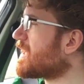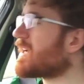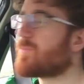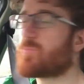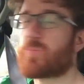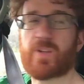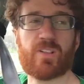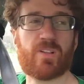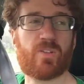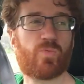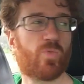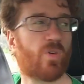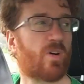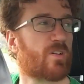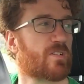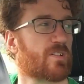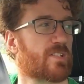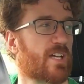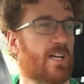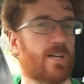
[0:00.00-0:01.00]
I picked the
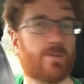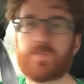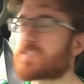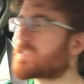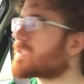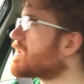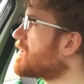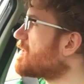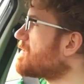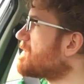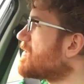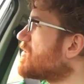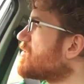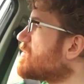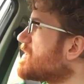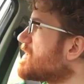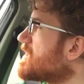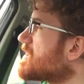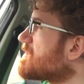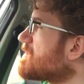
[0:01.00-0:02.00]
wrong time to start
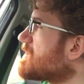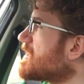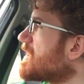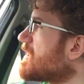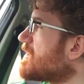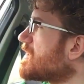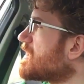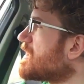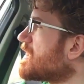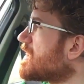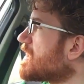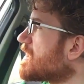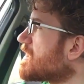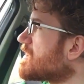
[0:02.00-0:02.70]
filming this video, didn't I?